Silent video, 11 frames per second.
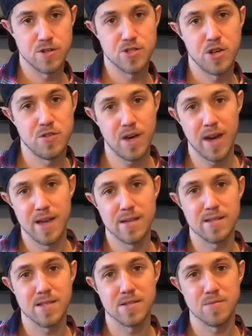and show you
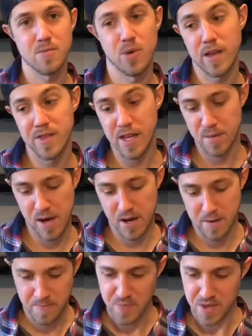guys what I think about it.